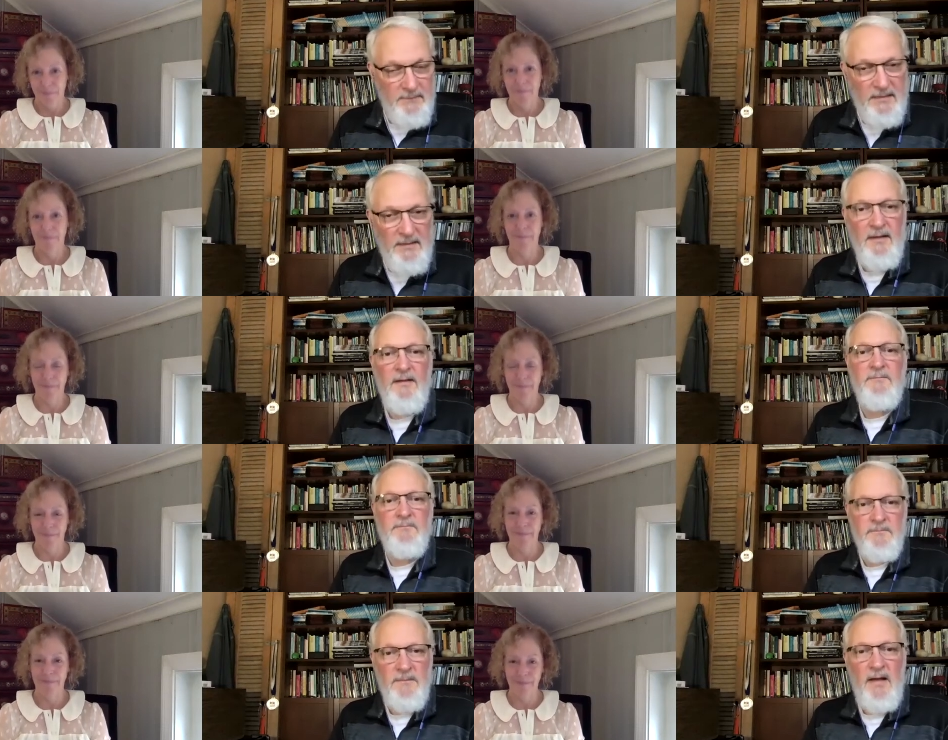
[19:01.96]
Speaker 1: yeah.
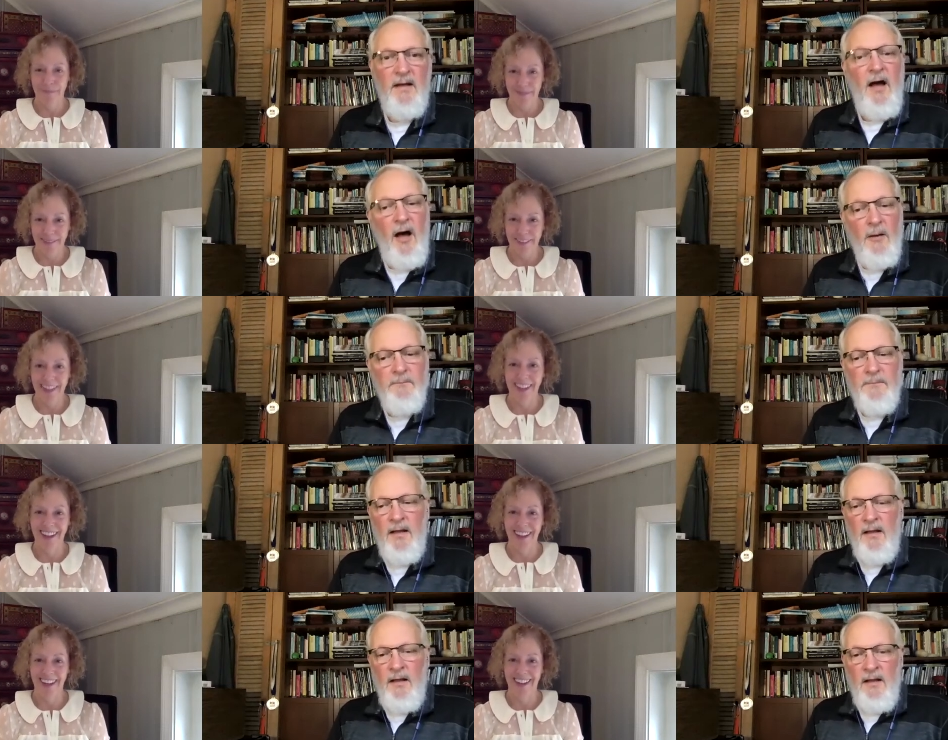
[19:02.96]
Um, mm-hmm.
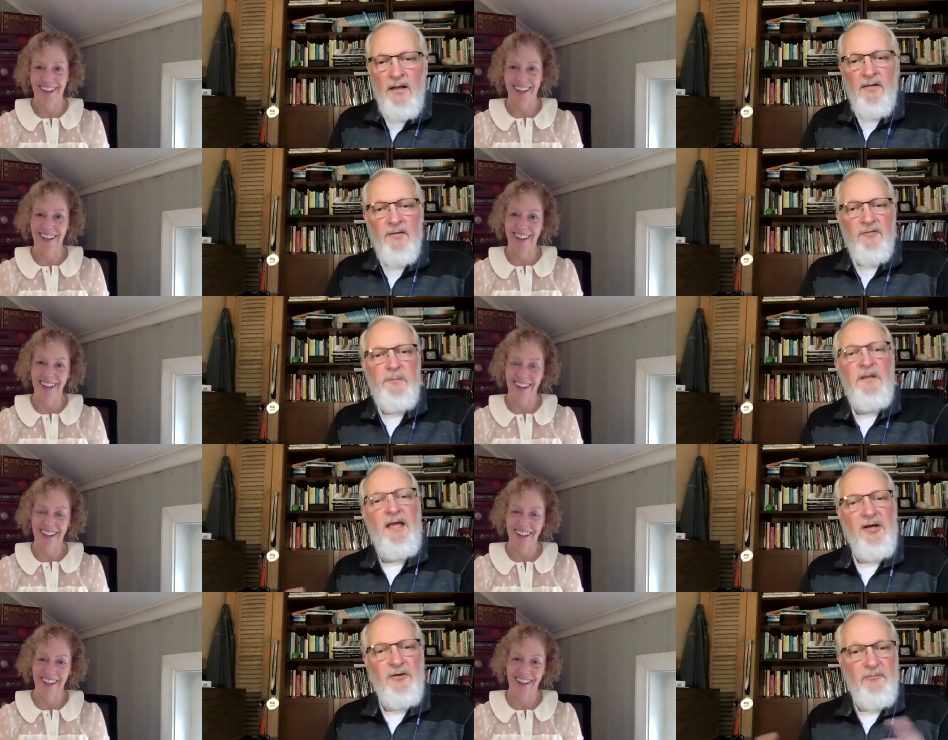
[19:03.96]
speaking
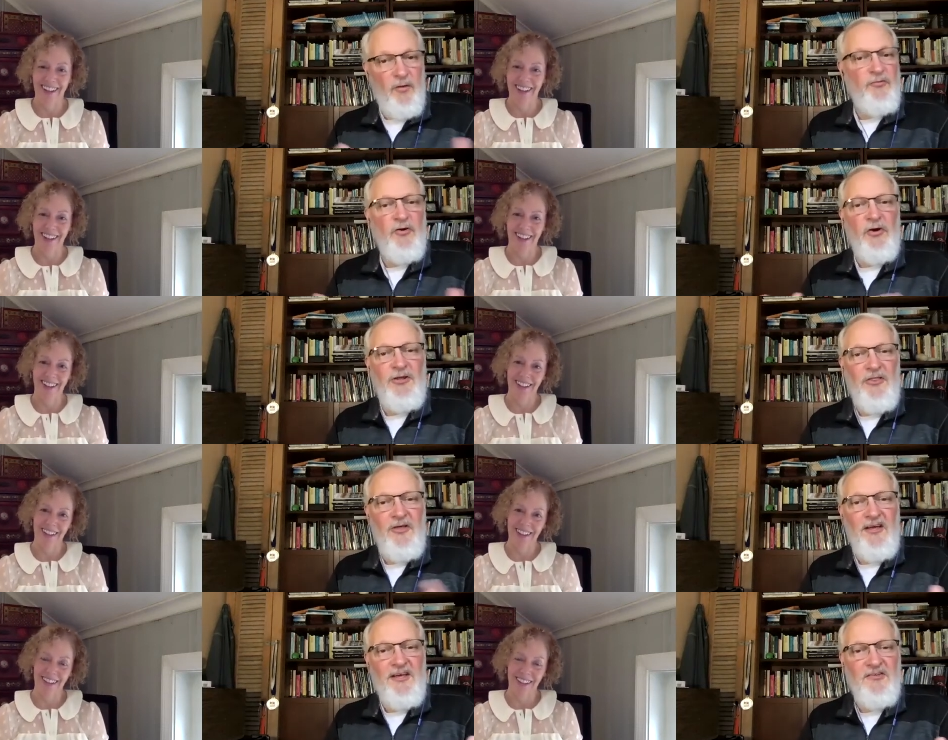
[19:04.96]
of those nerdy
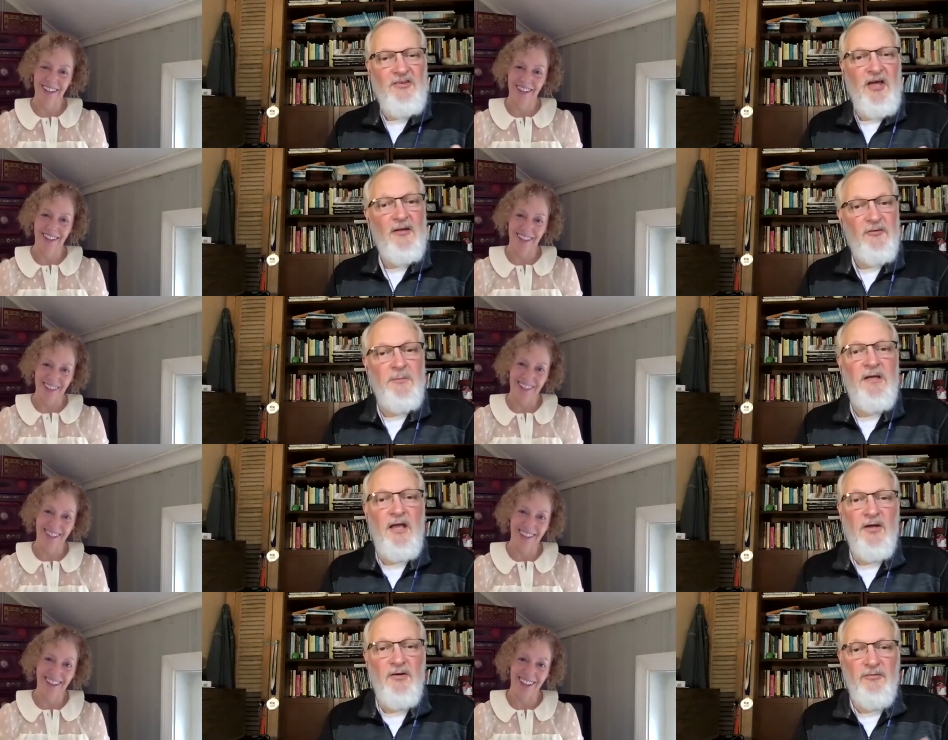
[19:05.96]
things, and speaking
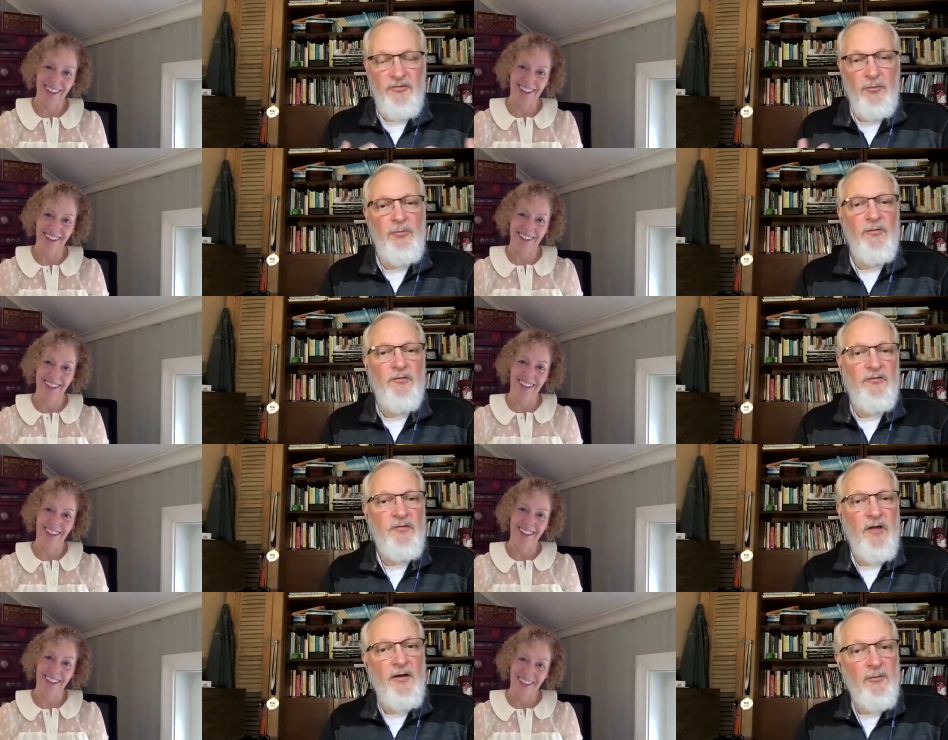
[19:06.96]
of students,
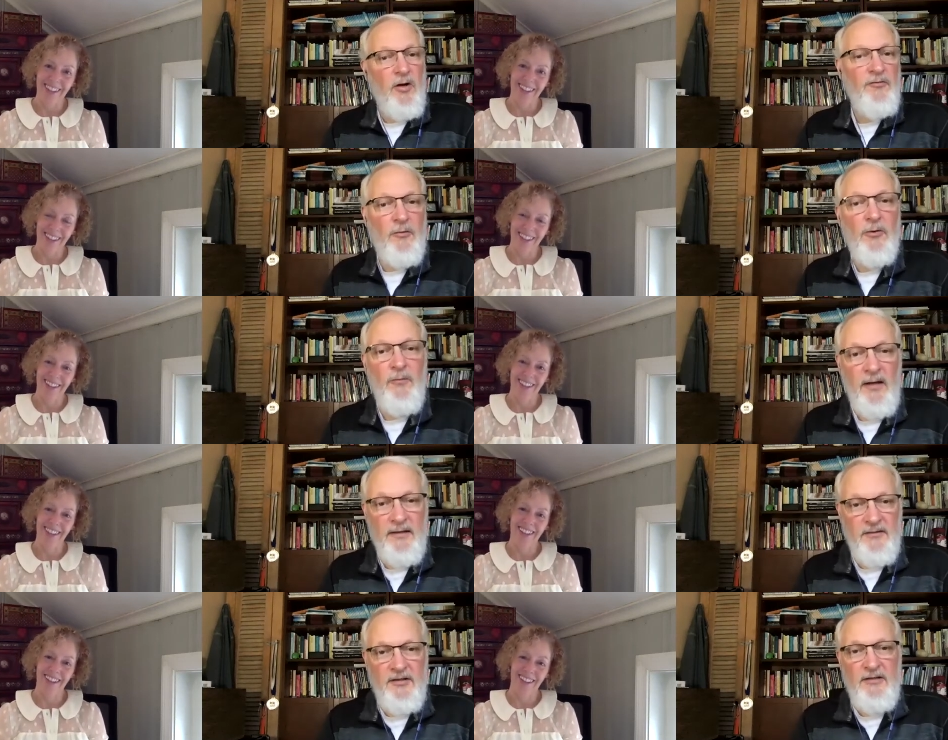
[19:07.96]
uh, you're also a writing
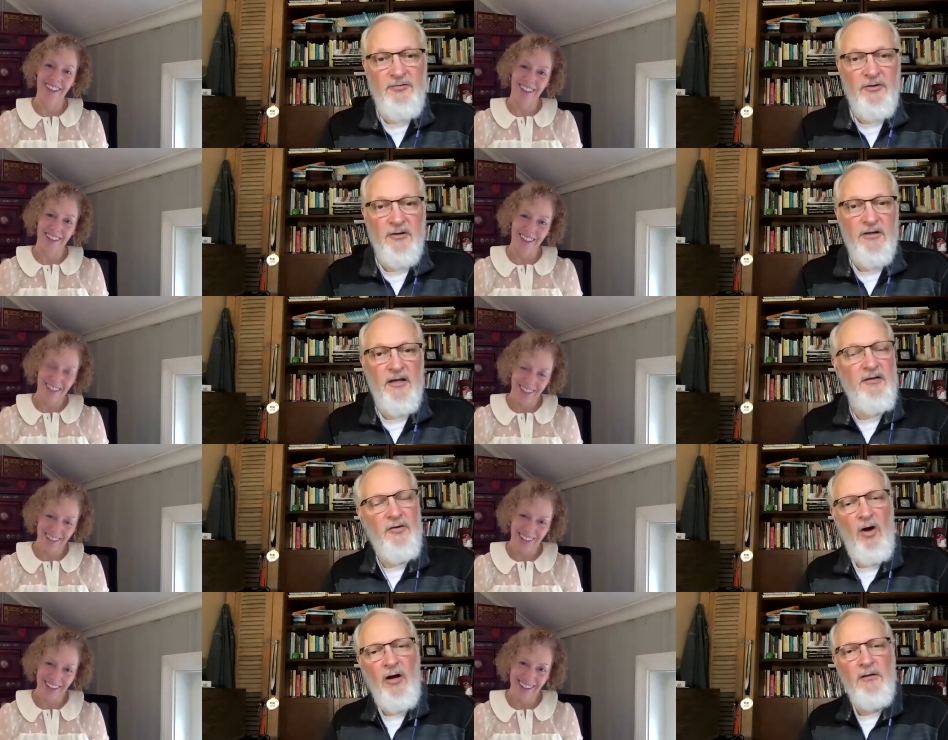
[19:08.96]
teacher. Can you
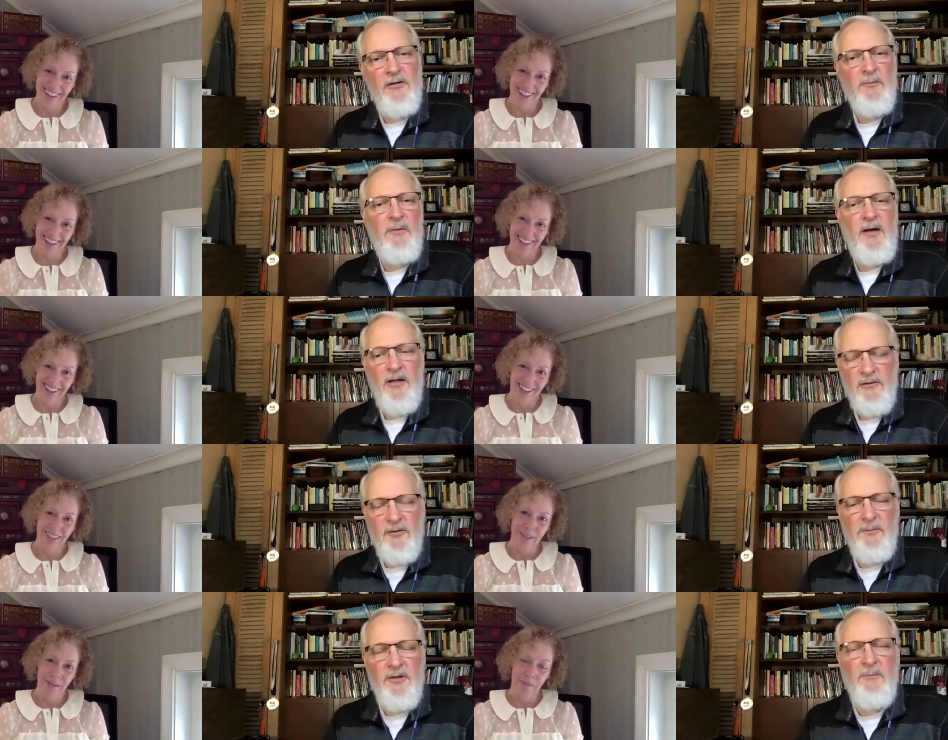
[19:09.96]
talk a little bit, a little
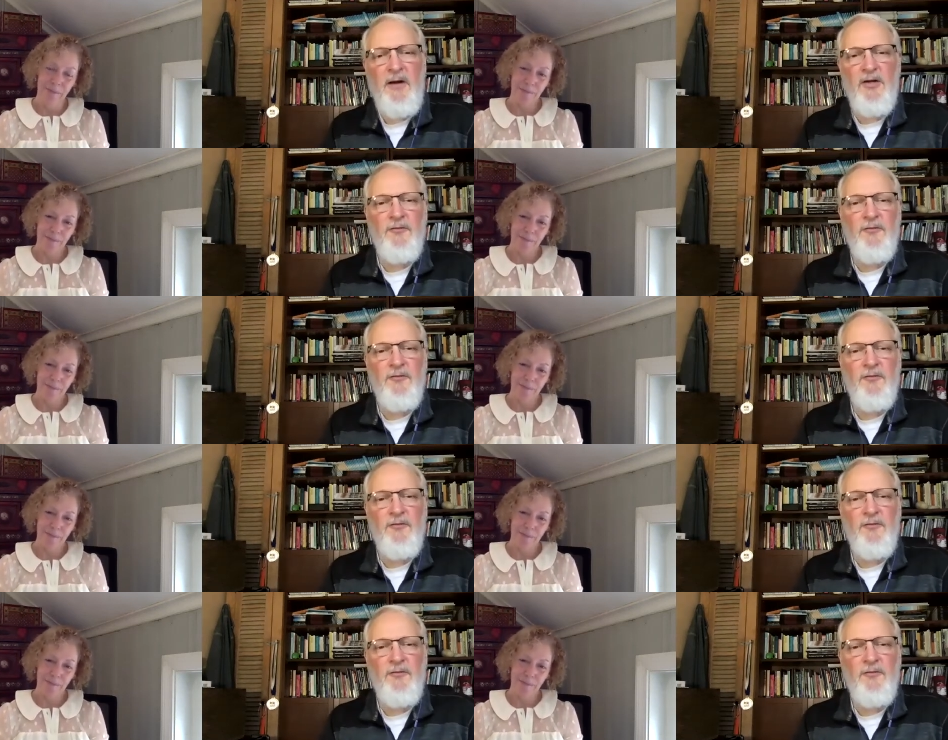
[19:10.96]
bit about your